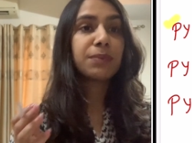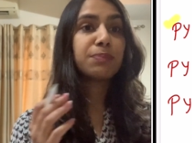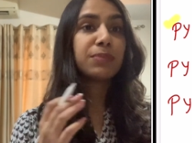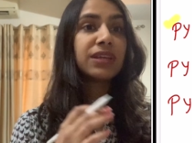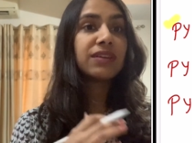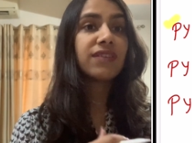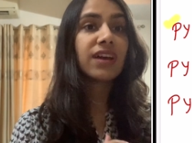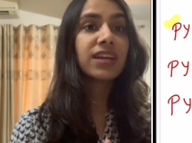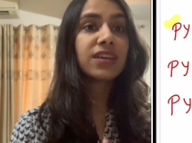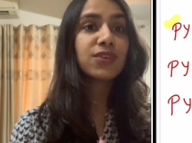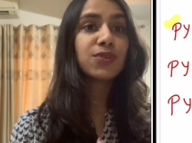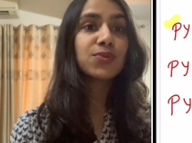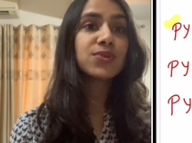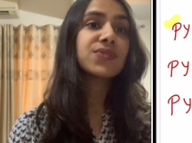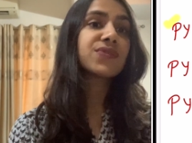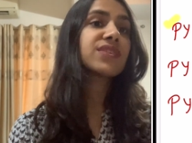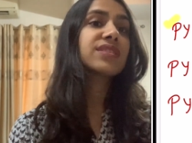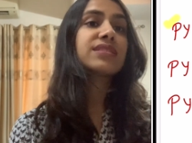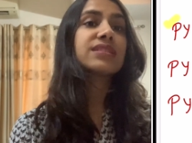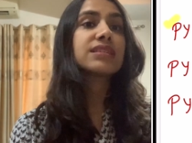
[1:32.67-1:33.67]

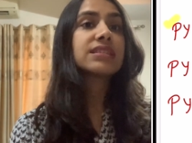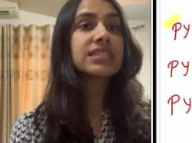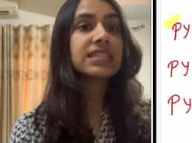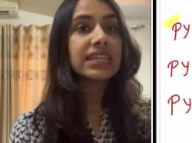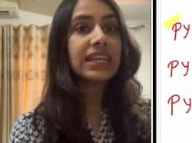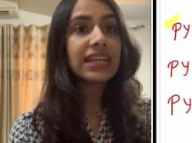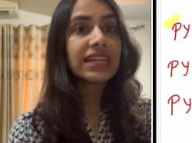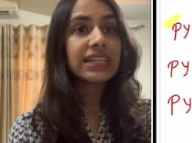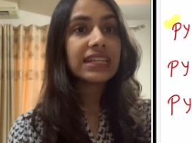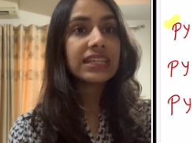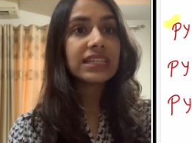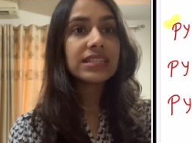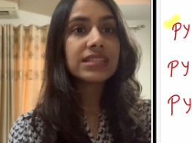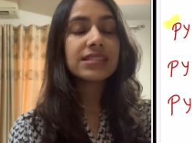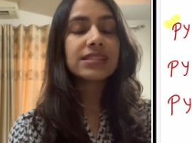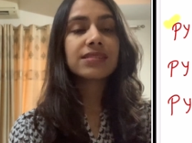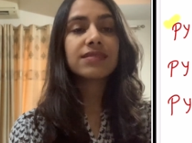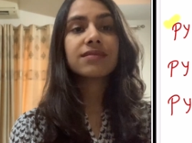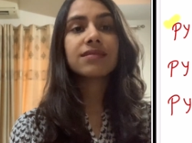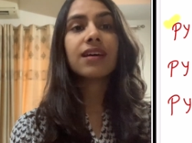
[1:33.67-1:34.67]
PYQs versus
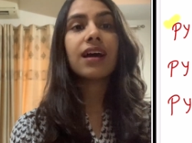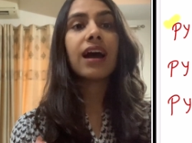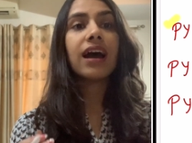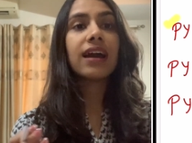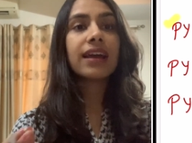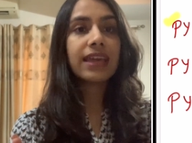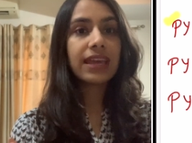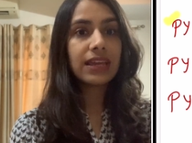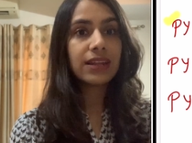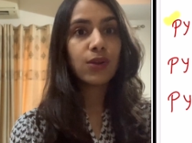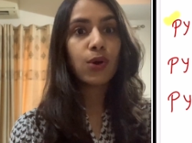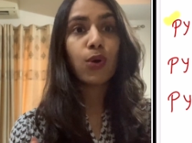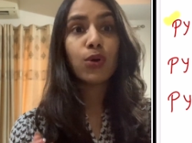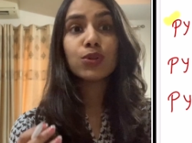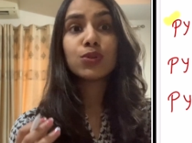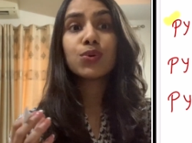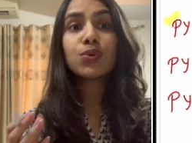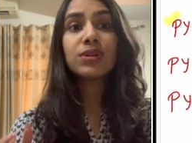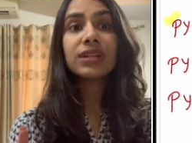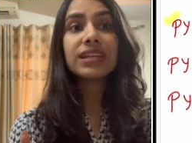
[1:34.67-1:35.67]
TNDs, again,
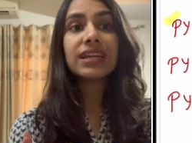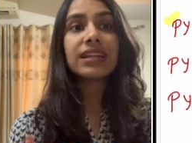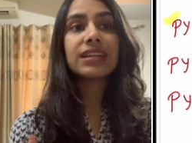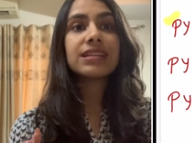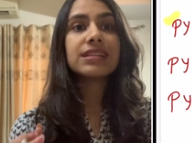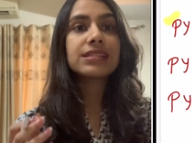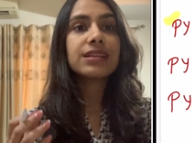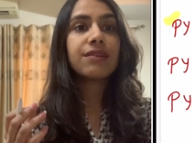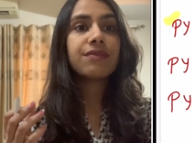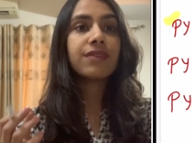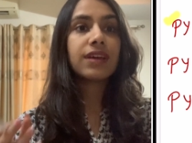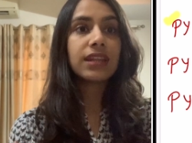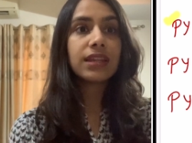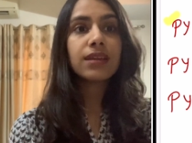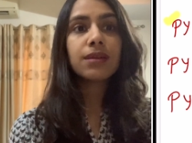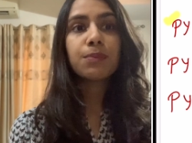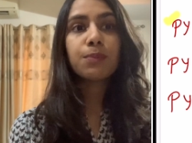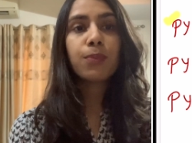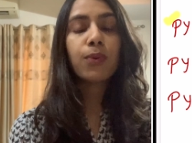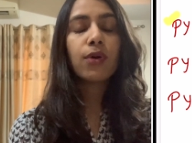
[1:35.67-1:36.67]
although TNDs are
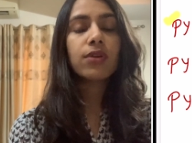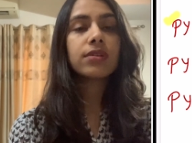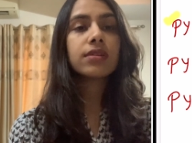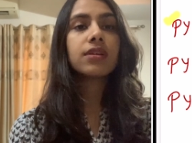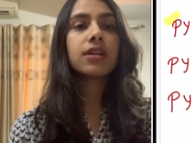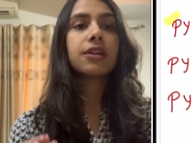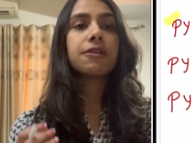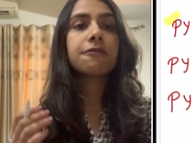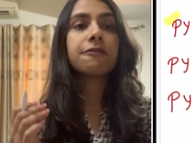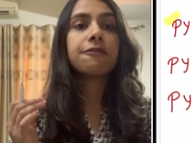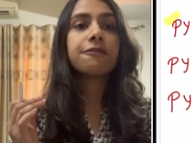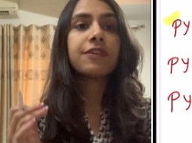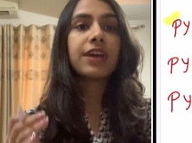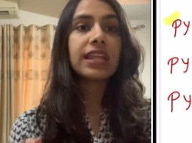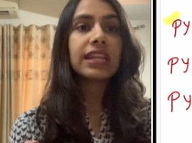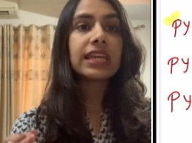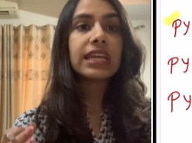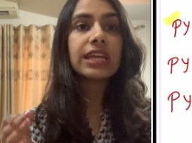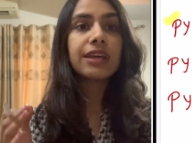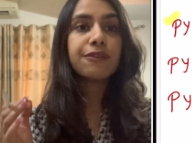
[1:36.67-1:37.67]
very important,
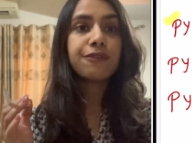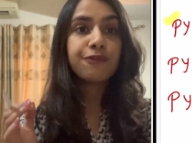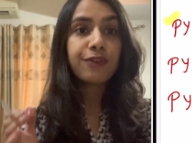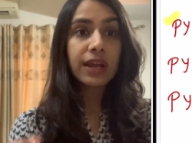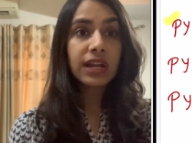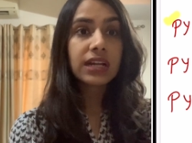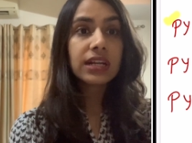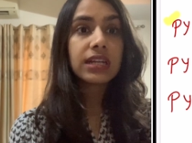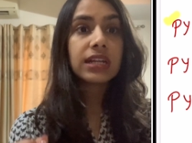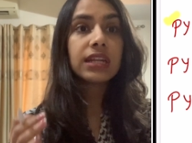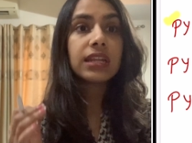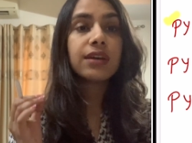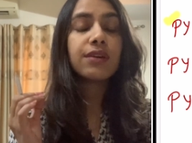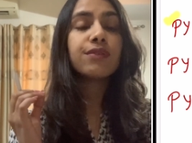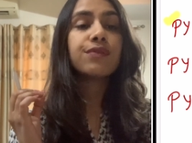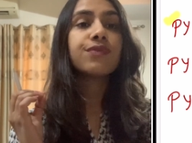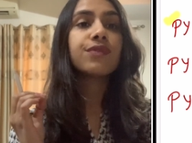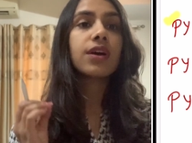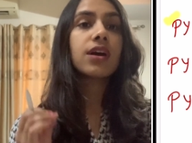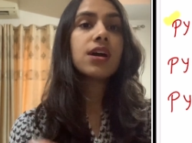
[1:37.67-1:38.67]
very
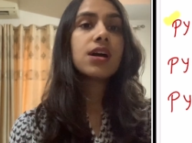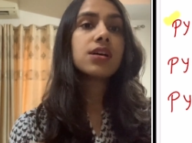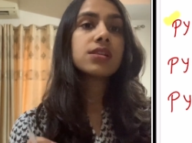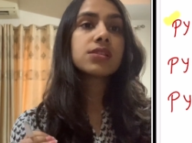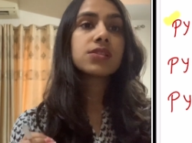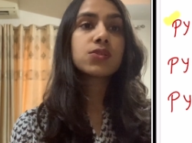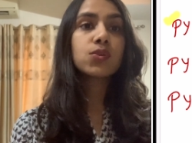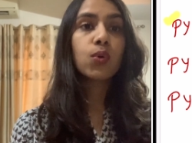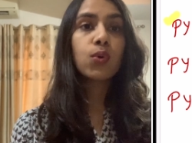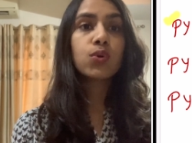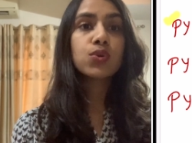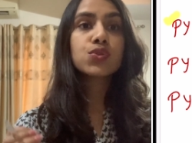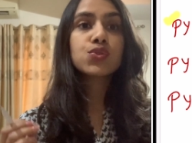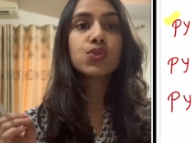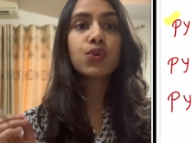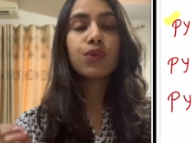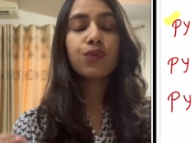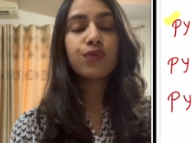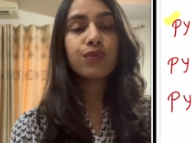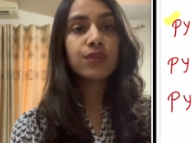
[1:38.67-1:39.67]
effective source
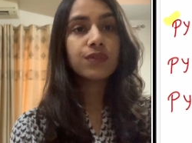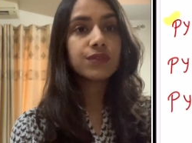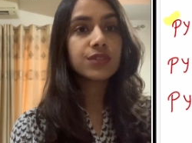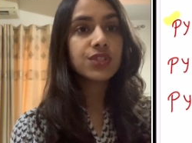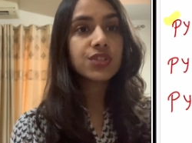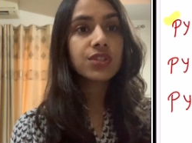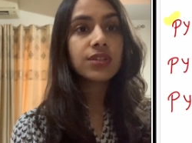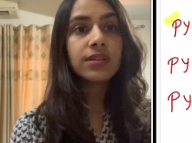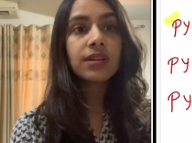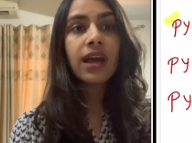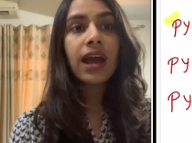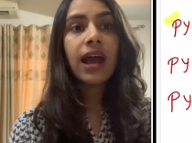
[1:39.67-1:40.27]
of revision,